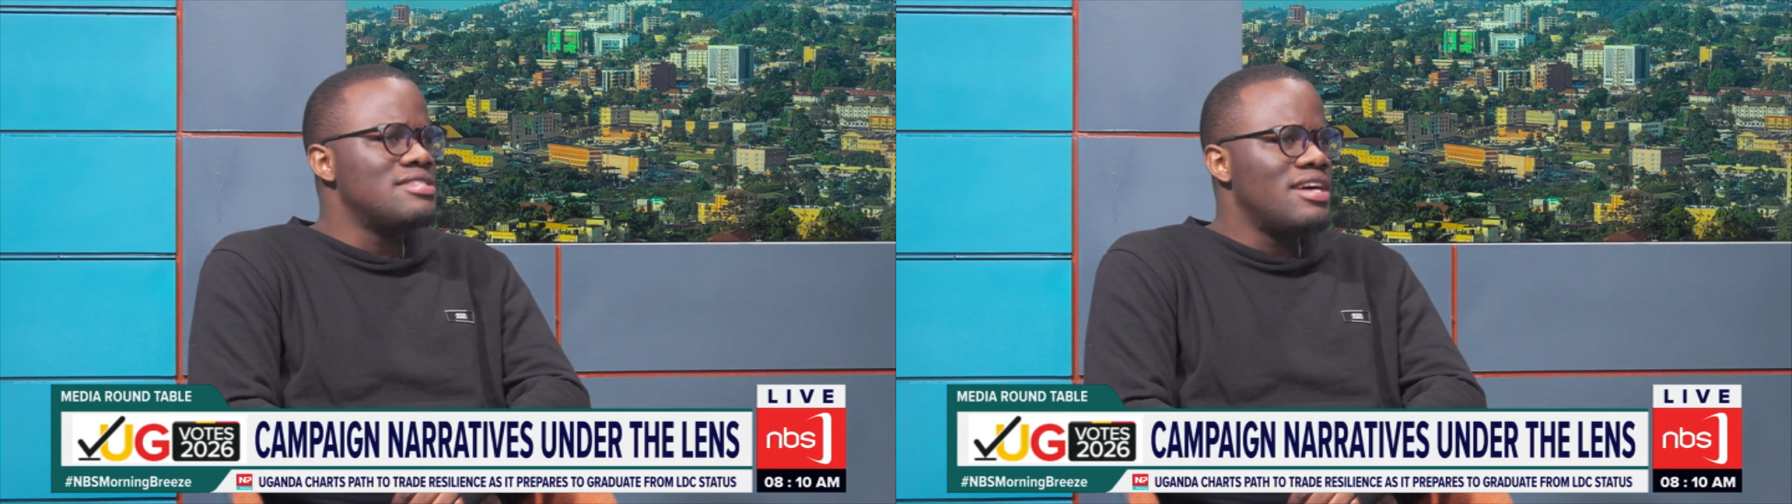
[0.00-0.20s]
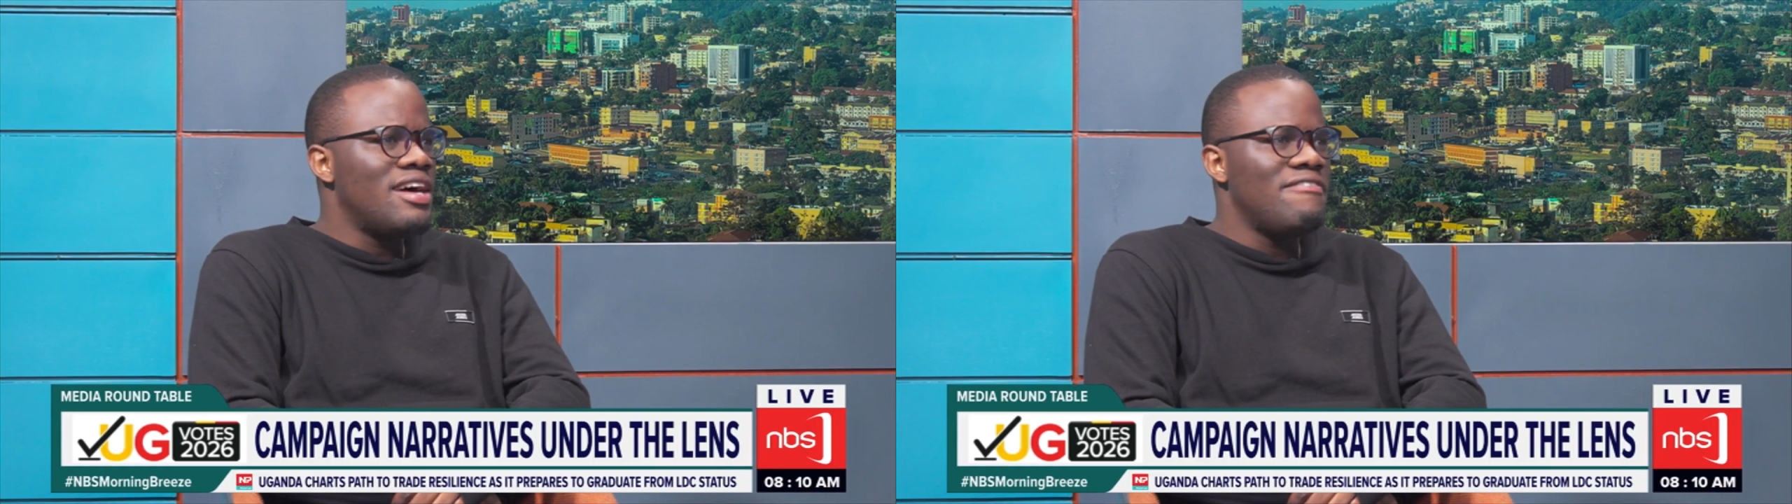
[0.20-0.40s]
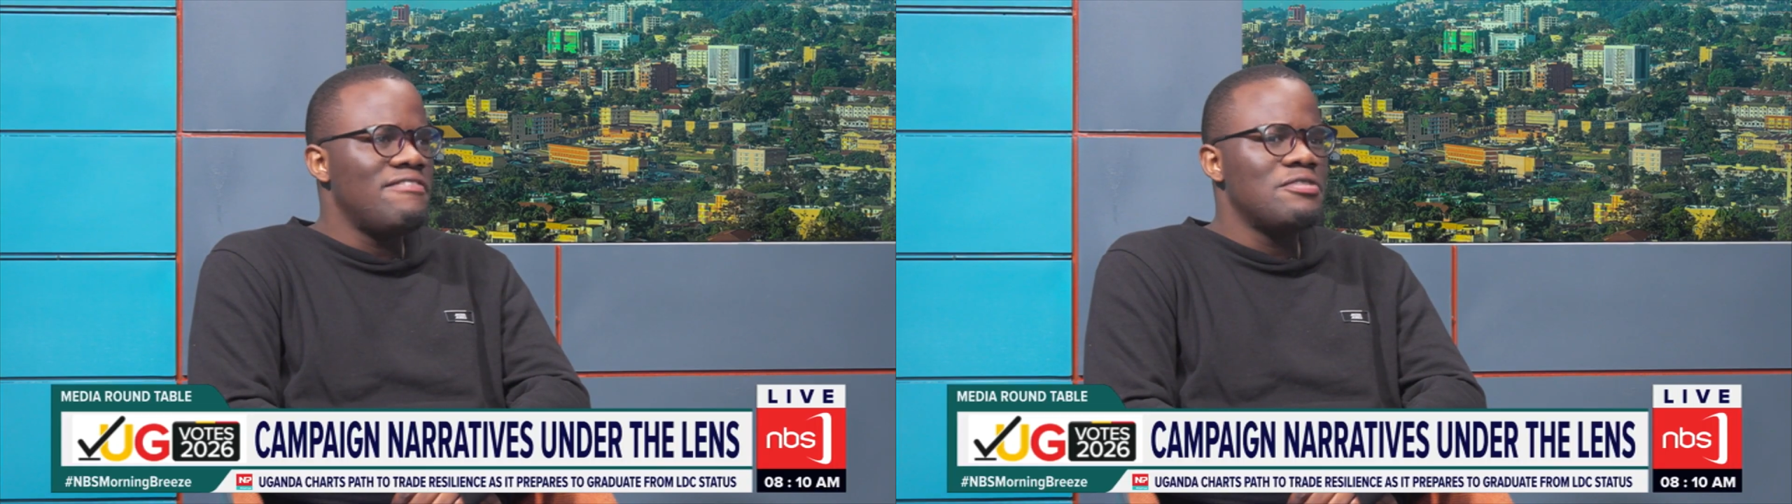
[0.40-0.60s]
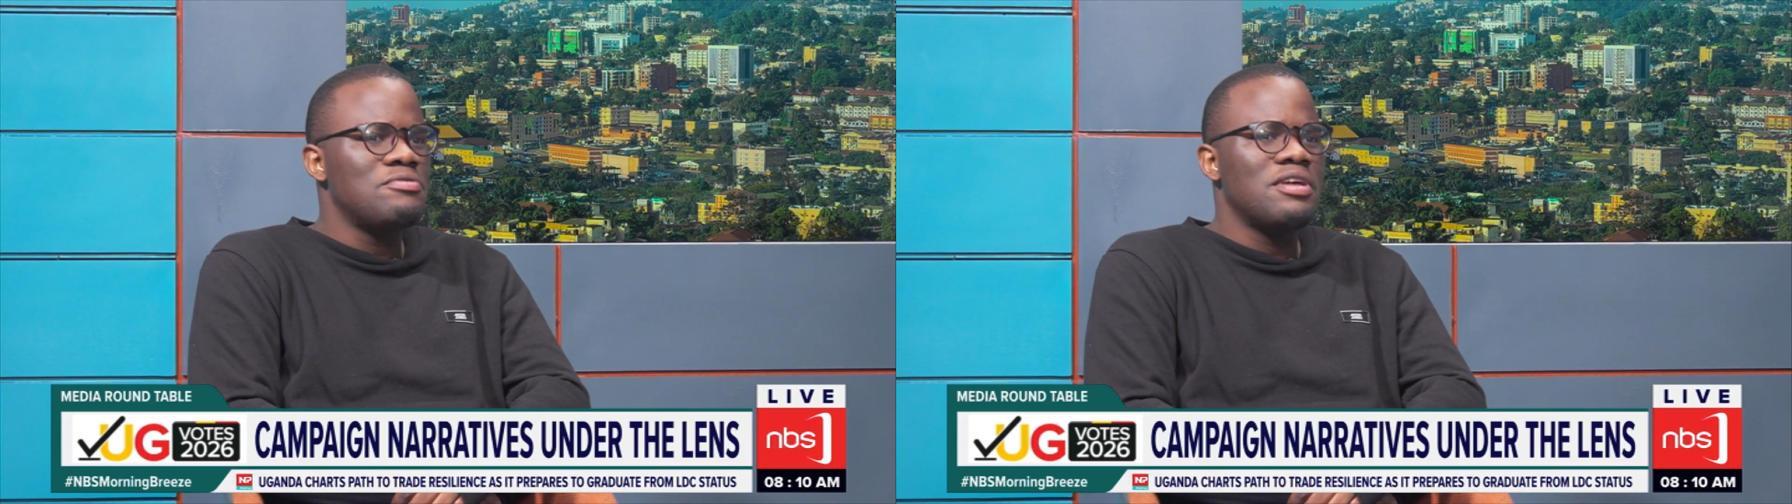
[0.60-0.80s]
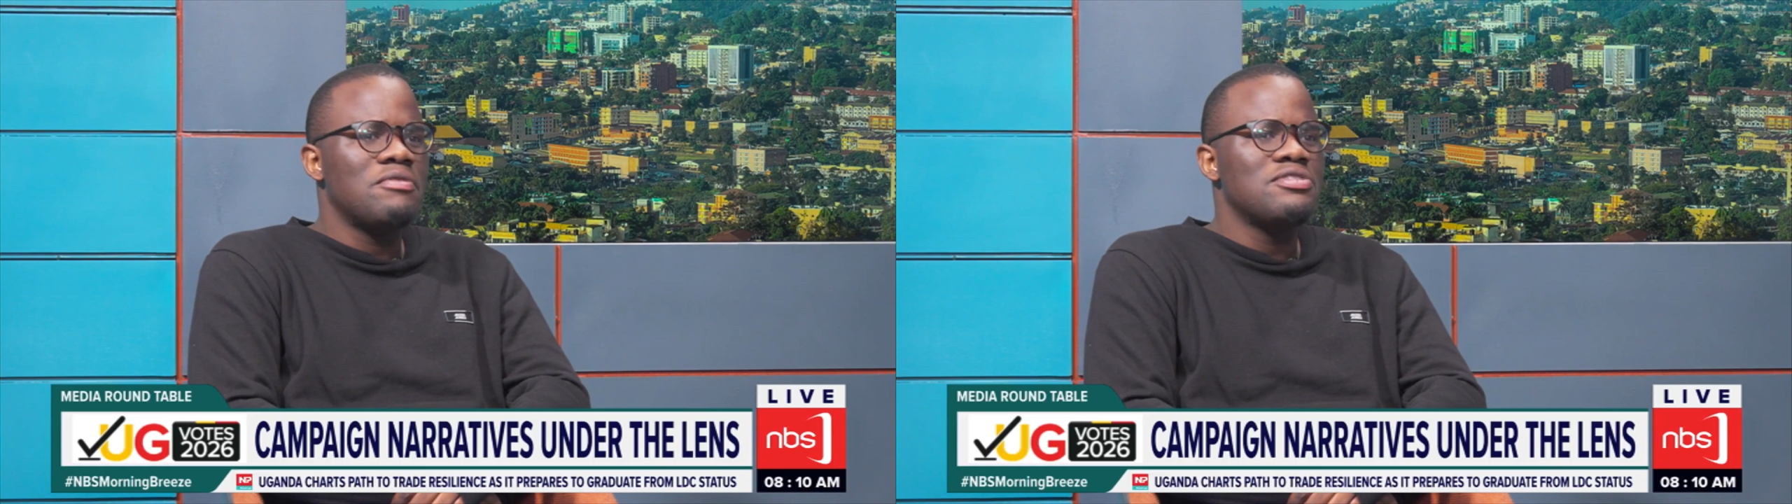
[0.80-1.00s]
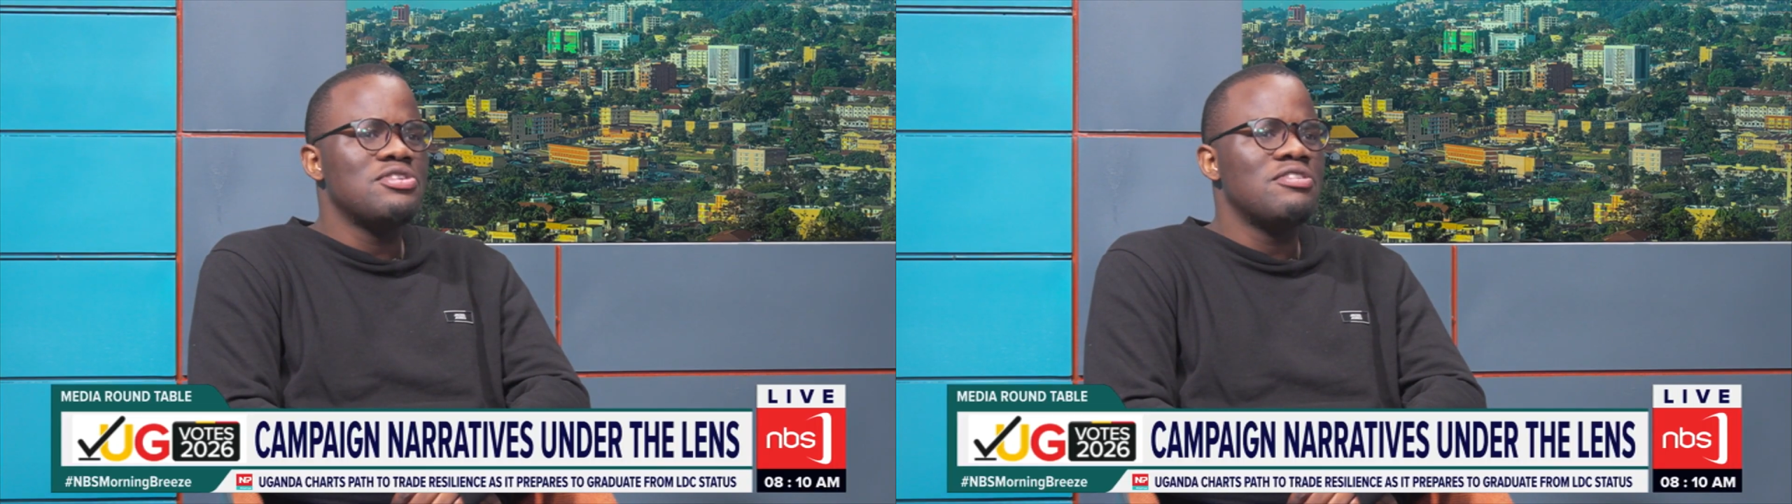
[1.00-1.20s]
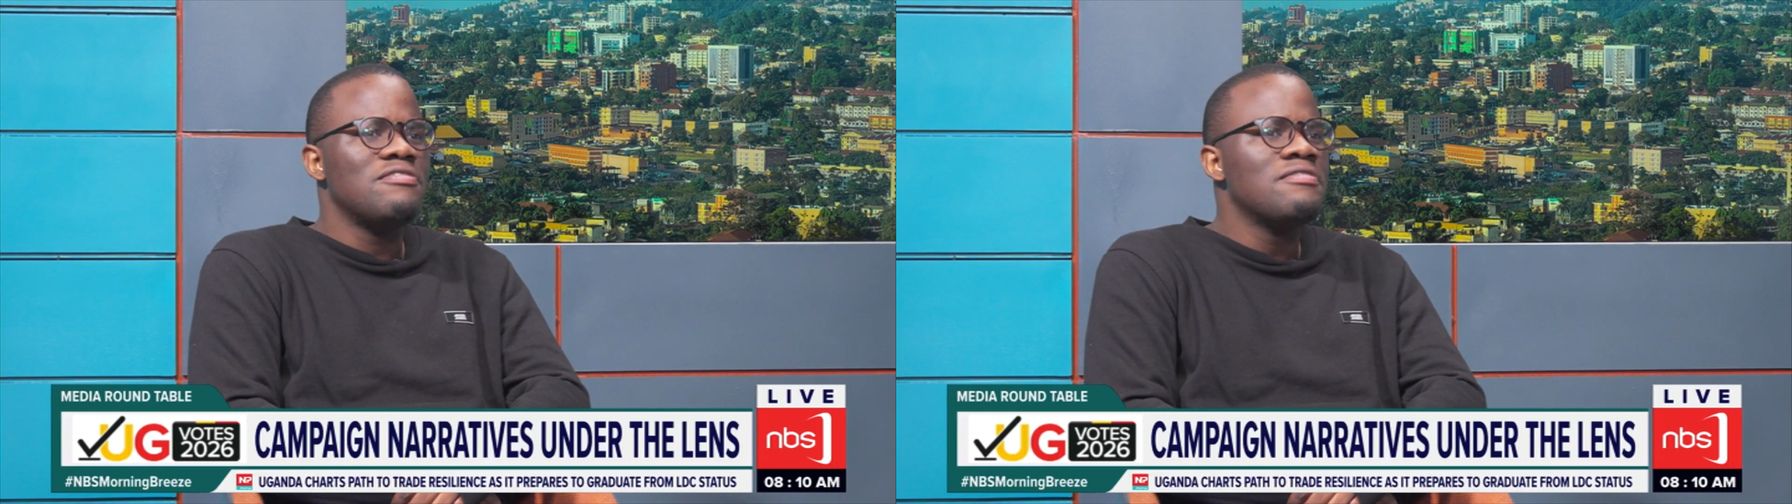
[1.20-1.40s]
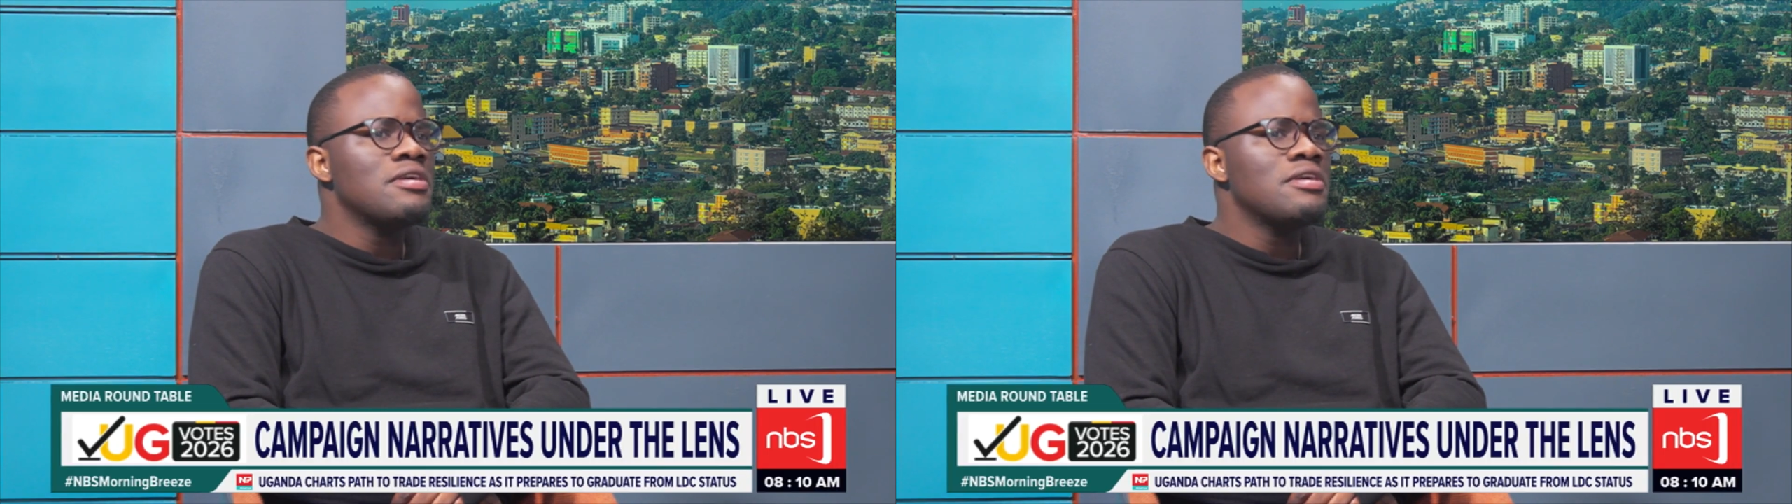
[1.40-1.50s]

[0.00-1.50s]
afloat with a question of,